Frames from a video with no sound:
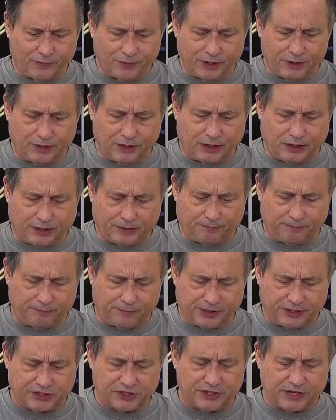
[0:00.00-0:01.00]

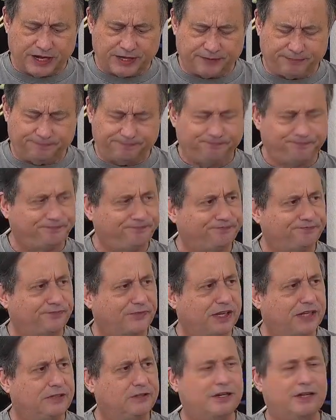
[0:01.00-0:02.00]
It's not,
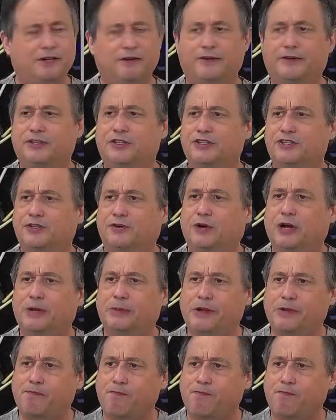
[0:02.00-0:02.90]
describe it.